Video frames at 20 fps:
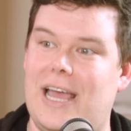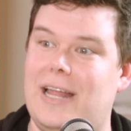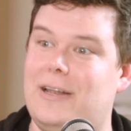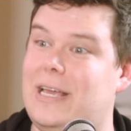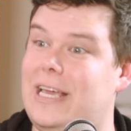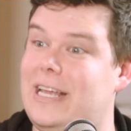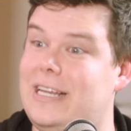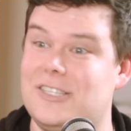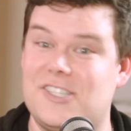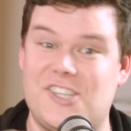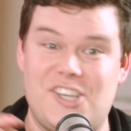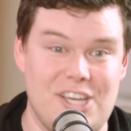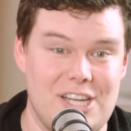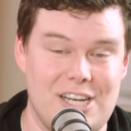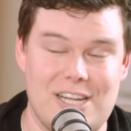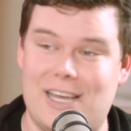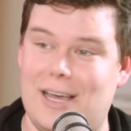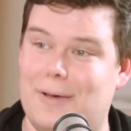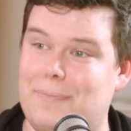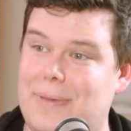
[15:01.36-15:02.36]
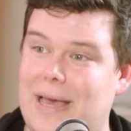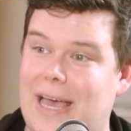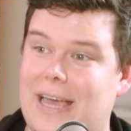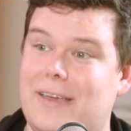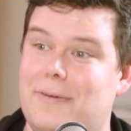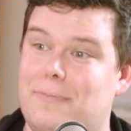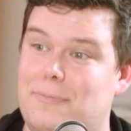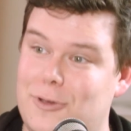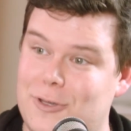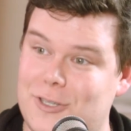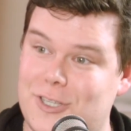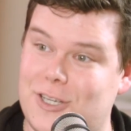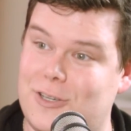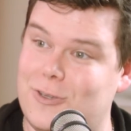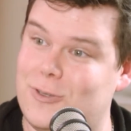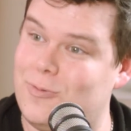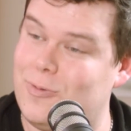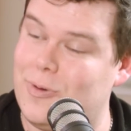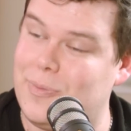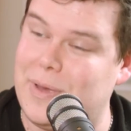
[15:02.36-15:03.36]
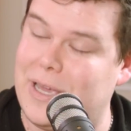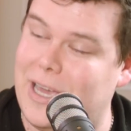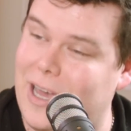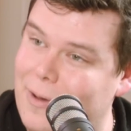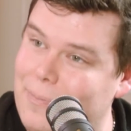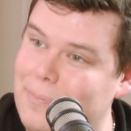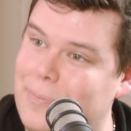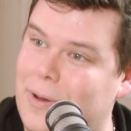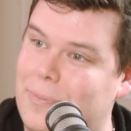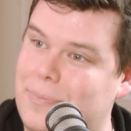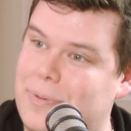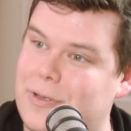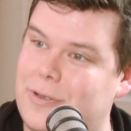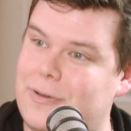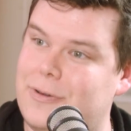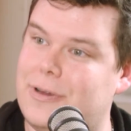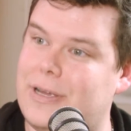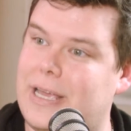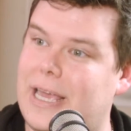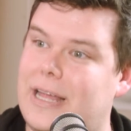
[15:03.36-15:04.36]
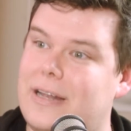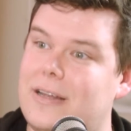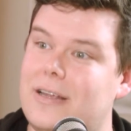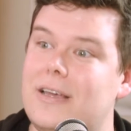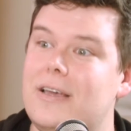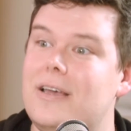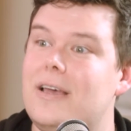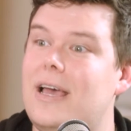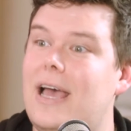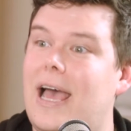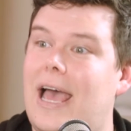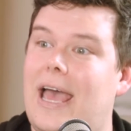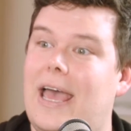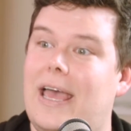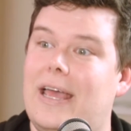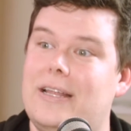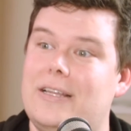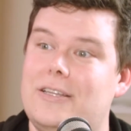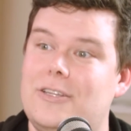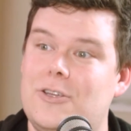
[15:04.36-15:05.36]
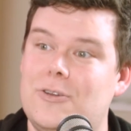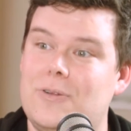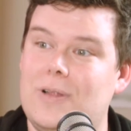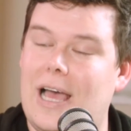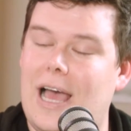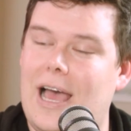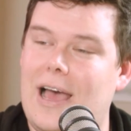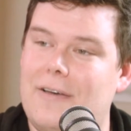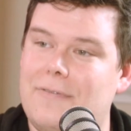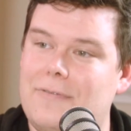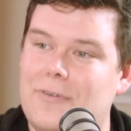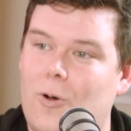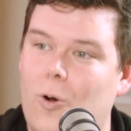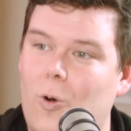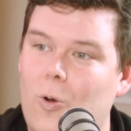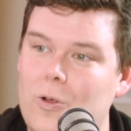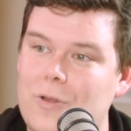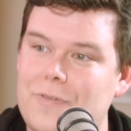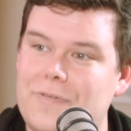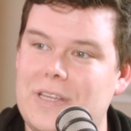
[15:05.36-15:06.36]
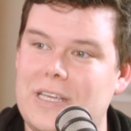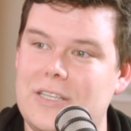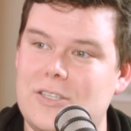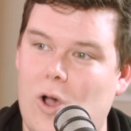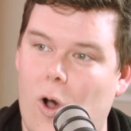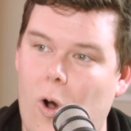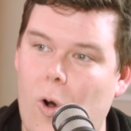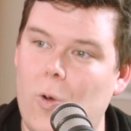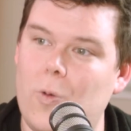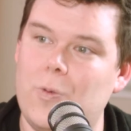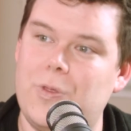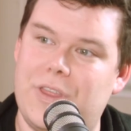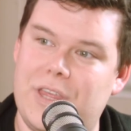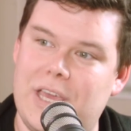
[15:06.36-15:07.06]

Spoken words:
and it is going to come back. Musicals will become popular again. And you'll have all of these old